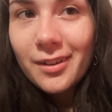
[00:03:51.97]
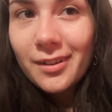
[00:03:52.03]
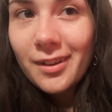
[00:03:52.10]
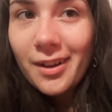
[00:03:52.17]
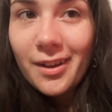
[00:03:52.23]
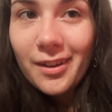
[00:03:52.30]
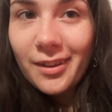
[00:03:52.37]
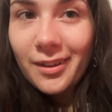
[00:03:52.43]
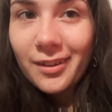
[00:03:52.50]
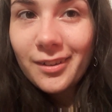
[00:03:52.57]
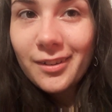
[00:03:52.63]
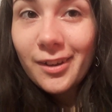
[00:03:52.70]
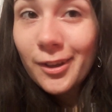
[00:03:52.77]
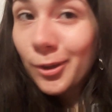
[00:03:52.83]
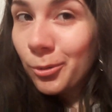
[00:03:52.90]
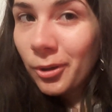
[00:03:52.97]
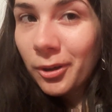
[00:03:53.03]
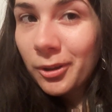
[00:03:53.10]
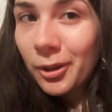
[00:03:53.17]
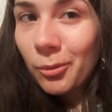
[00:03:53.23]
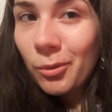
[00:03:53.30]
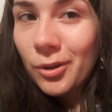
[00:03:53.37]
i i
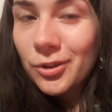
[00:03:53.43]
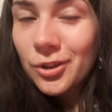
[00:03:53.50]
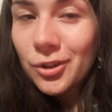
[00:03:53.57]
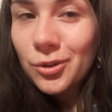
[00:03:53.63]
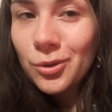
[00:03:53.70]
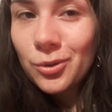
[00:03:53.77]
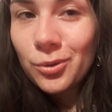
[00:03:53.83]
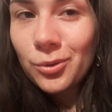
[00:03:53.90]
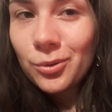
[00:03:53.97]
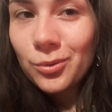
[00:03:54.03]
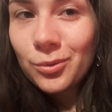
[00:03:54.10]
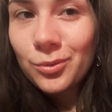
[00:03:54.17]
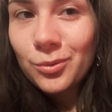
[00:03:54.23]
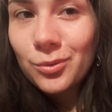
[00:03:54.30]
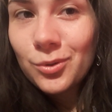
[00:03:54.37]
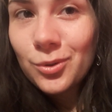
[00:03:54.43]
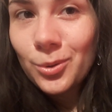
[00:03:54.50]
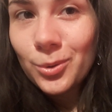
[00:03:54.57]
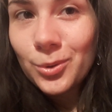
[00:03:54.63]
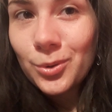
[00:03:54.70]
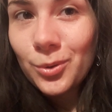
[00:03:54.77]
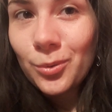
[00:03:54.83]
quickly wanted to
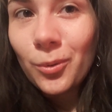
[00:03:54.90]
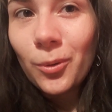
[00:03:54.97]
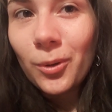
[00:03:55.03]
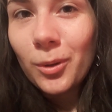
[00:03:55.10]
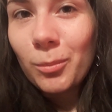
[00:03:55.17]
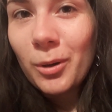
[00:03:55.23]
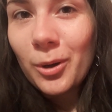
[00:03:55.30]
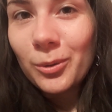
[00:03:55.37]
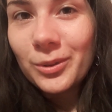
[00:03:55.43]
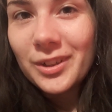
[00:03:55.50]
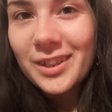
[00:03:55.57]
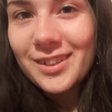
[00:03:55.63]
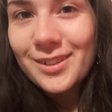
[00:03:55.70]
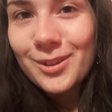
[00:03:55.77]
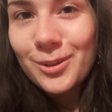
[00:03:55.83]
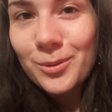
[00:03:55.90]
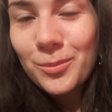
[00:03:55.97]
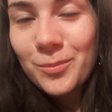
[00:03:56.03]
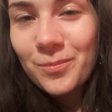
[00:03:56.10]
talk to you all about this